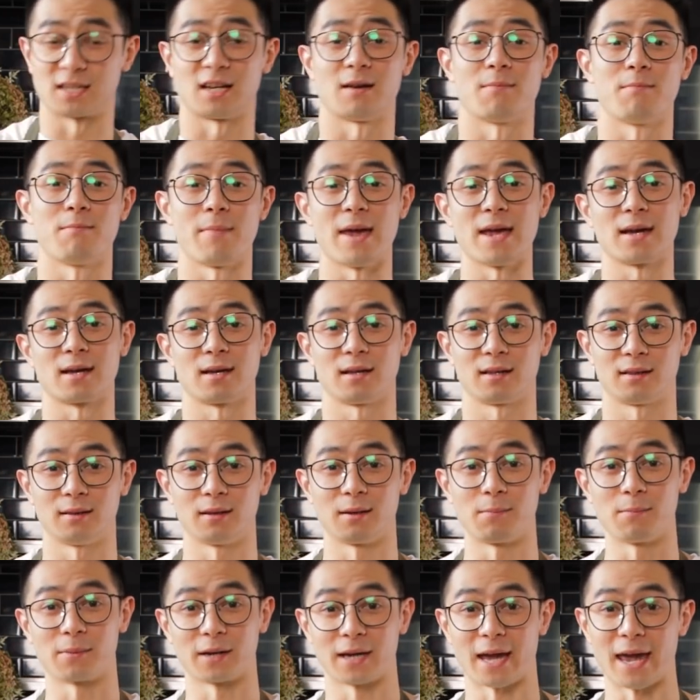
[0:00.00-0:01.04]
gonna make
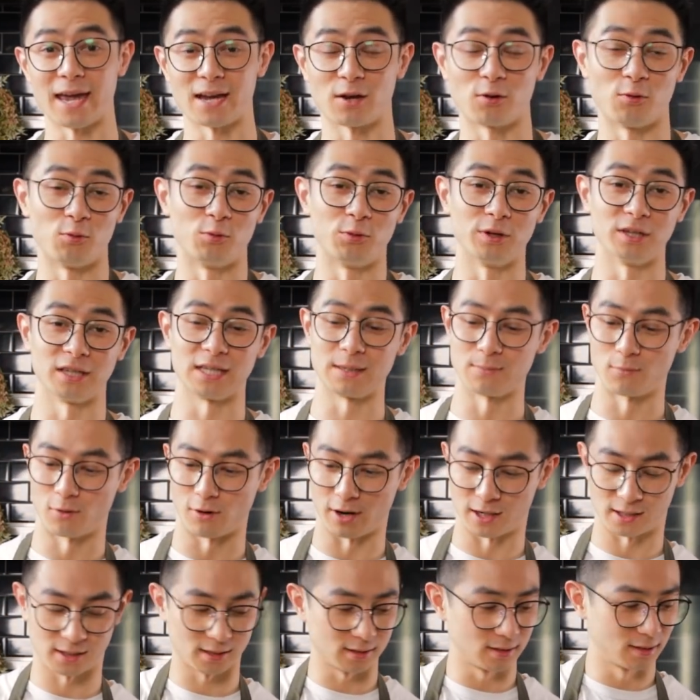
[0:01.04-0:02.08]
the cake really
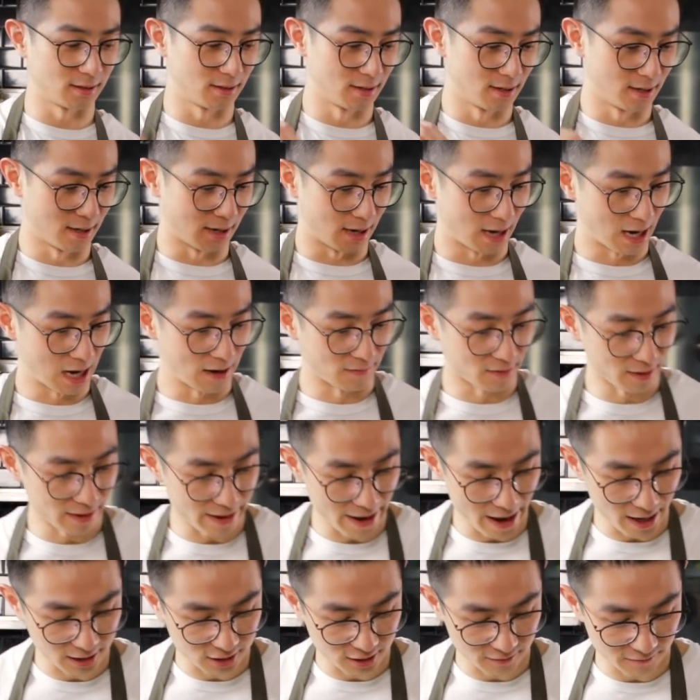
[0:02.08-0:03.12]
moist. And I've
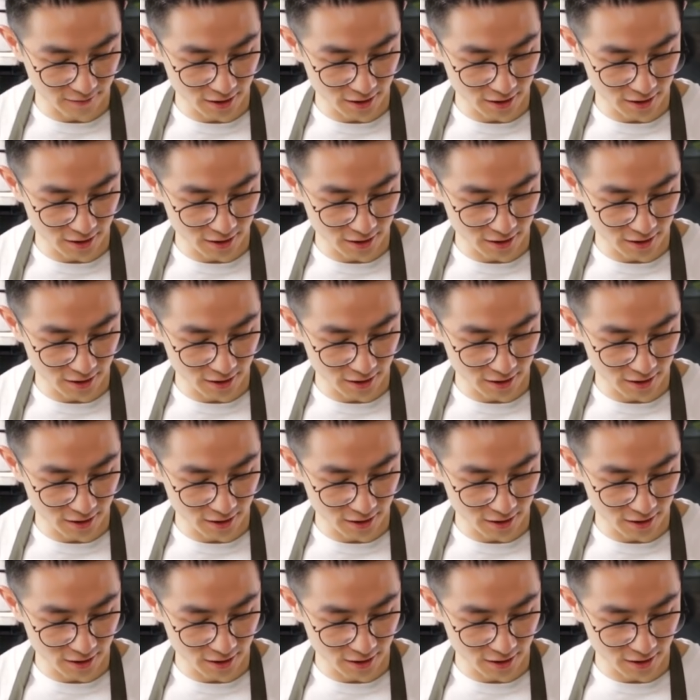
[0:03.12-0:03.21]
got extra